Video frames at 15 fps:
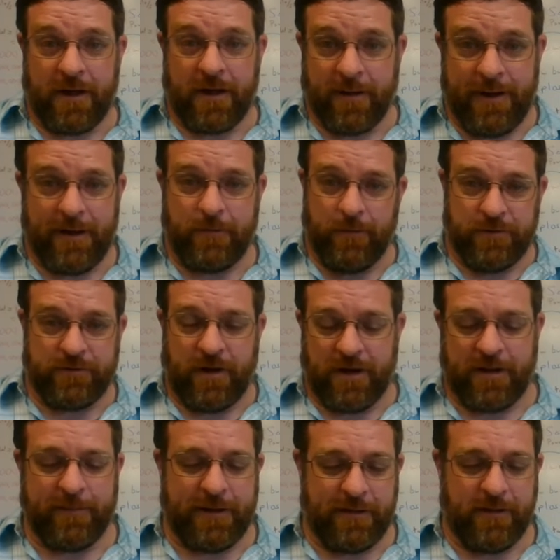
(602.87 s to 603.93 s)
about, we'll
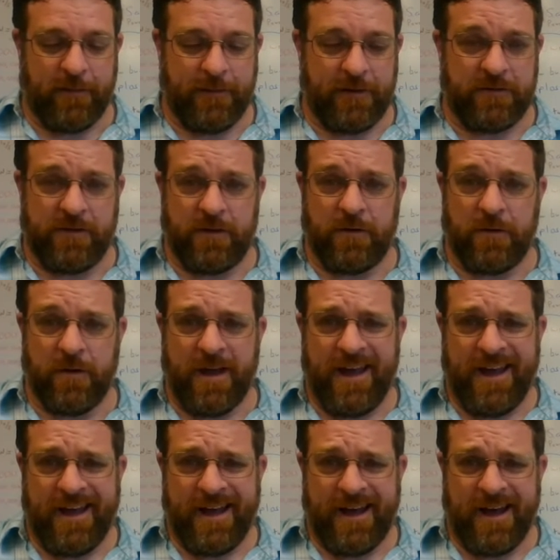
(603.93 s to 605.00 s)
talk about a little bit too,
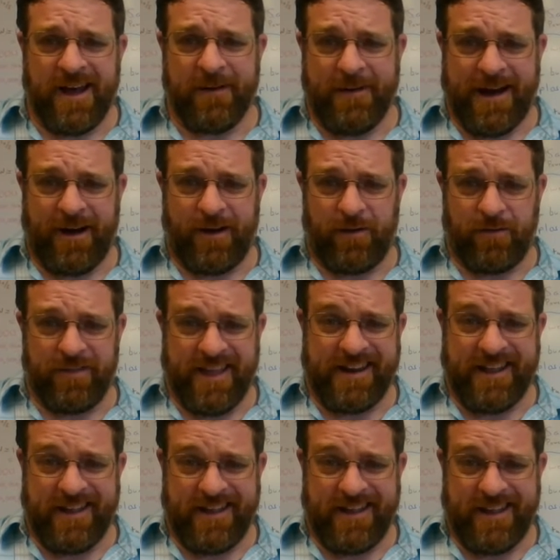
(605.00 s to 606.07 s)
um, how
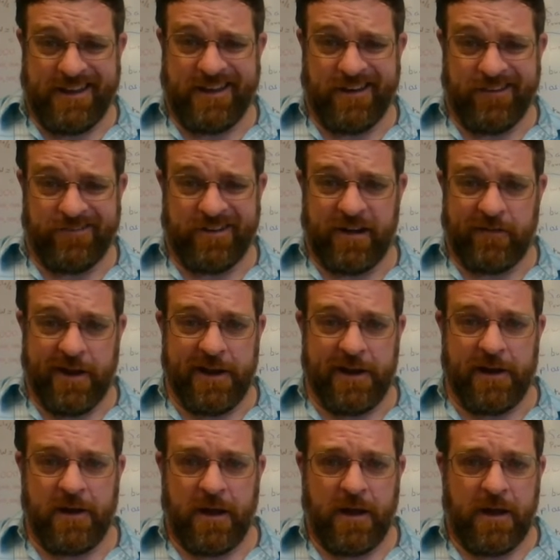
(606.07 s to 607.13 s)
that heat is
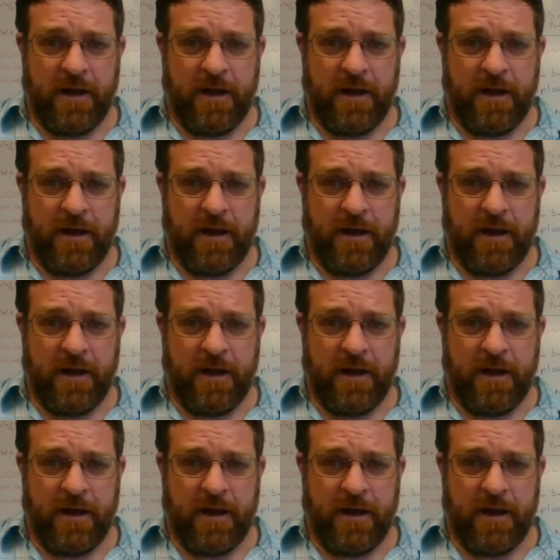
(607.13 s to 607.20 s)
generated.